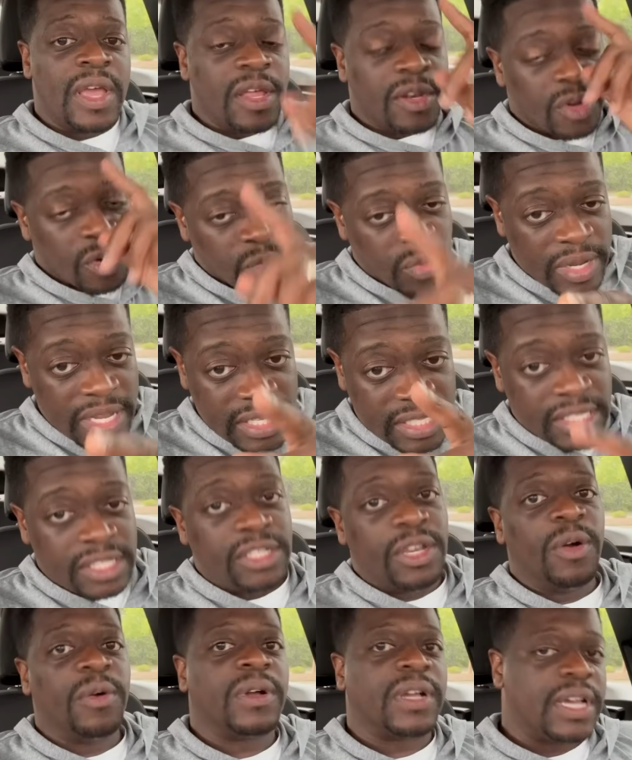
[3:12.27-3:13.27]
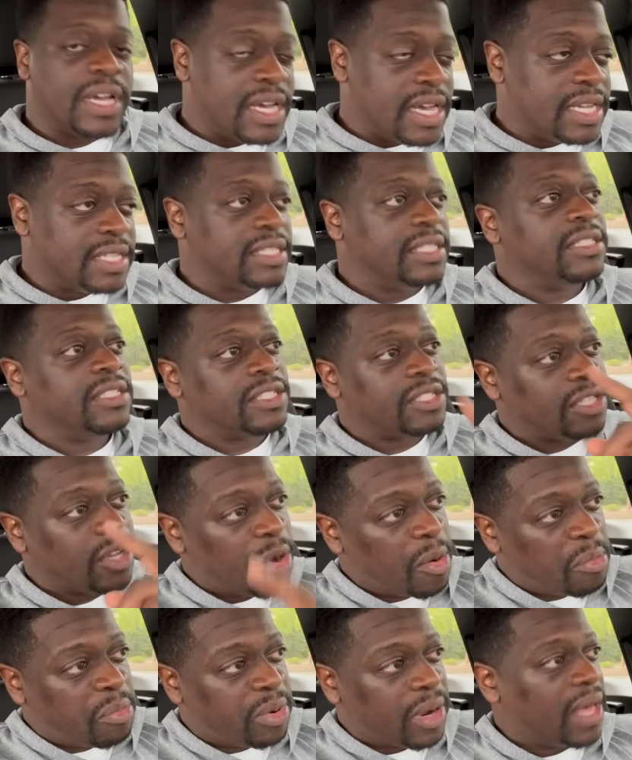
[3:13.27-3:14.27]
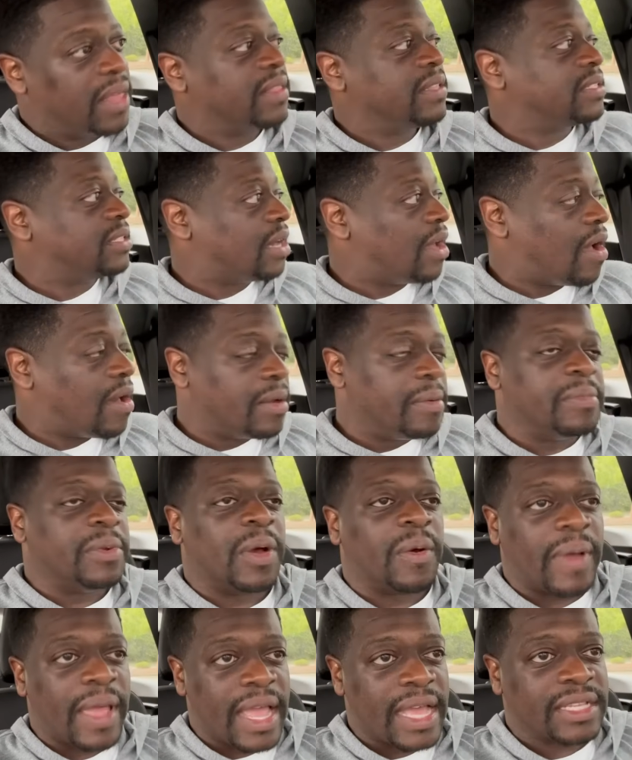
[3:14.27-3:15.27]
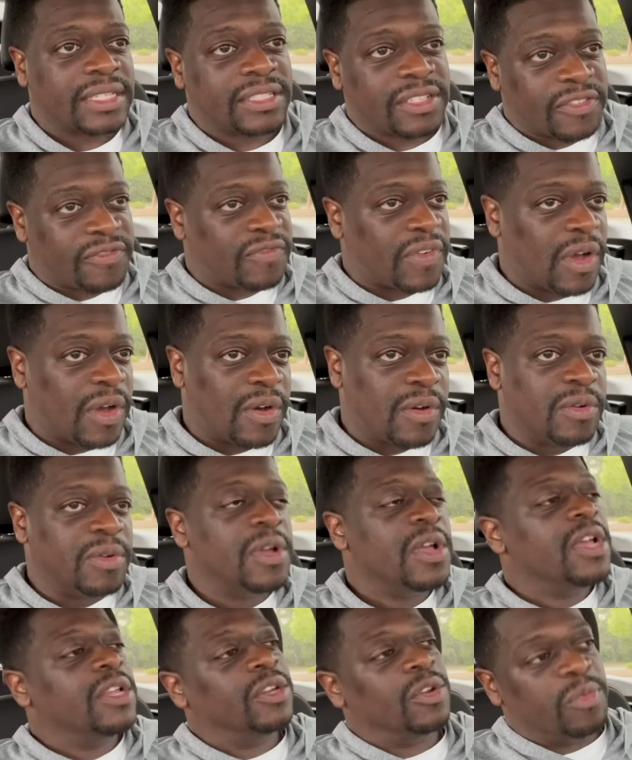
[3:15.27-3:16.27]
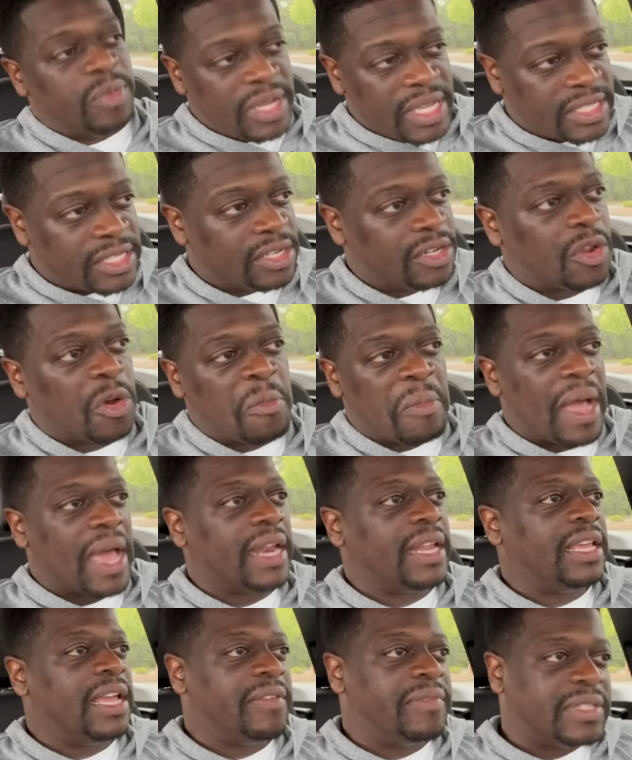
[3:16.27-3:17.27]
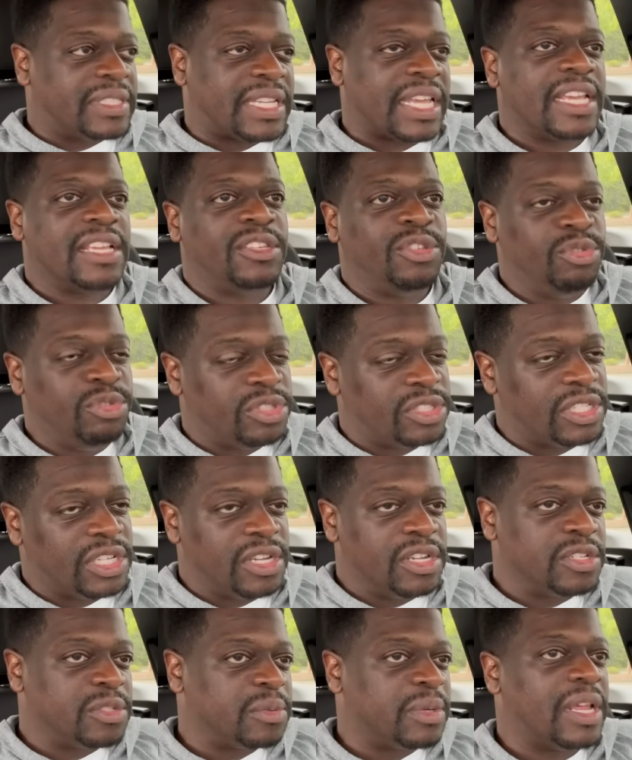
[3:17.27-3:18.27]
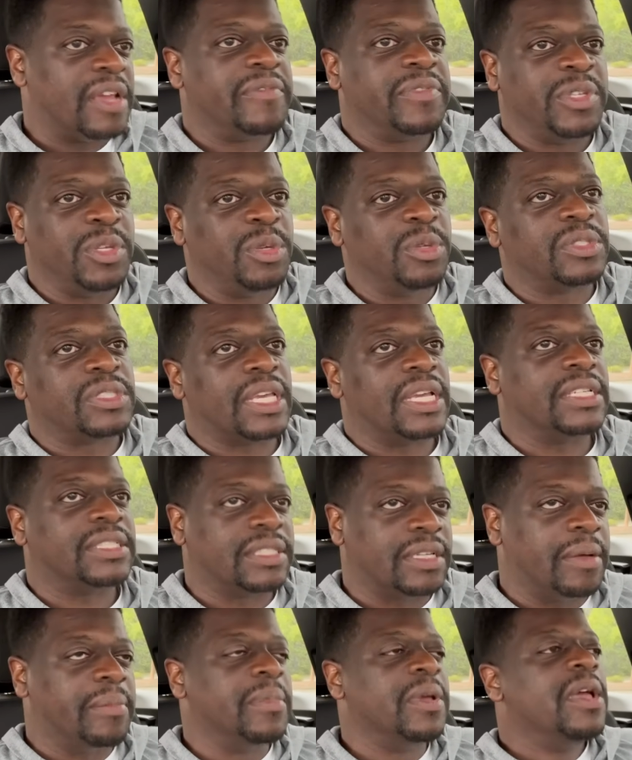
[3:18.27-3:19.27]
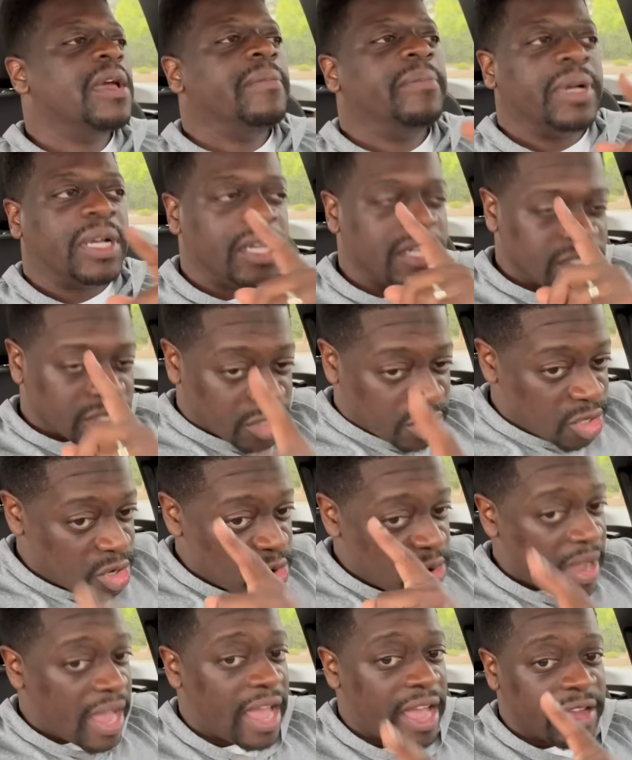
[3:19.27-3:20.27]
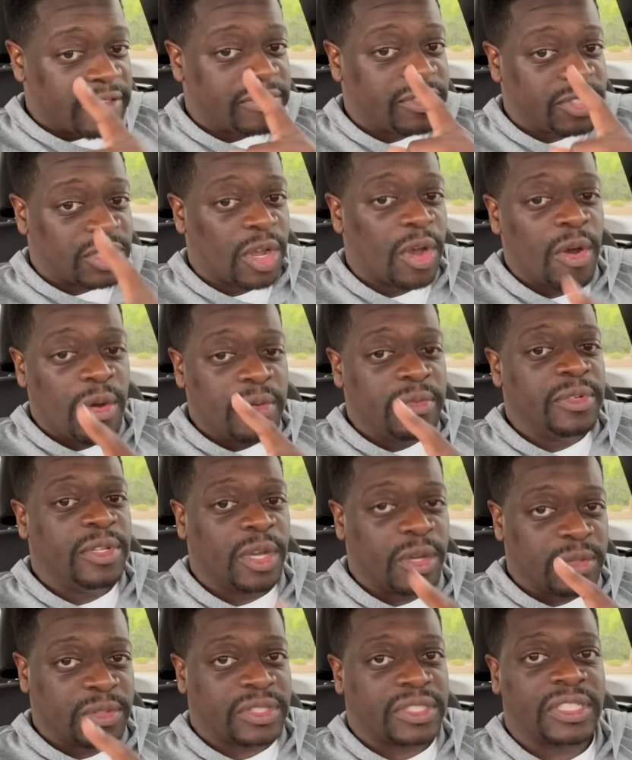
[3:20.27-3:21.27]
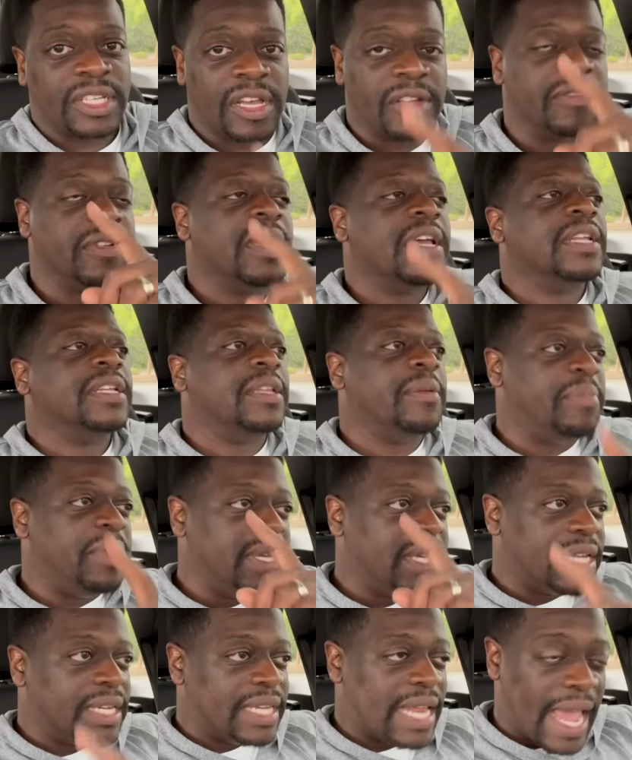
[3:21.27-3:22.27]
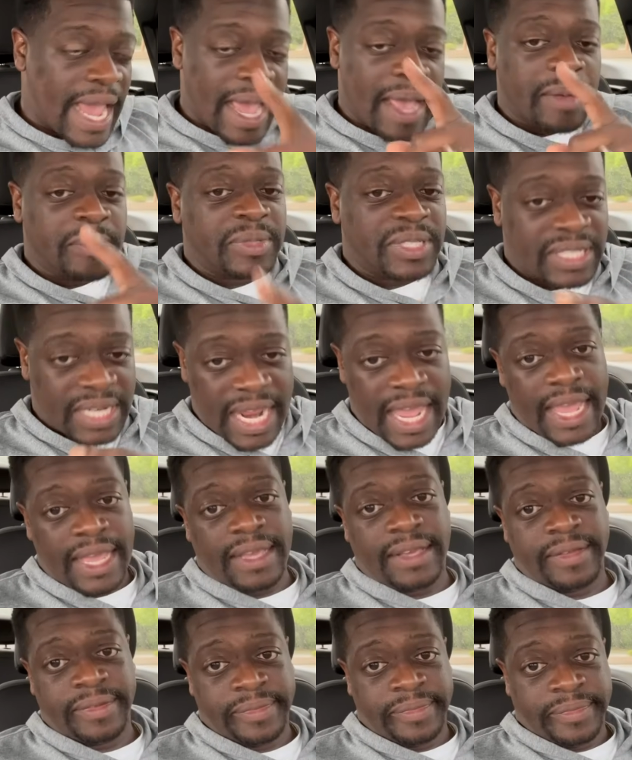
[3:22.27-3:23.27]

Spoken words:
The reason your cousins and your brothers and all of them don't answer the phone, the reason nobody ever take you serious whenever you say something, because you have shown yourself to be a damn snake.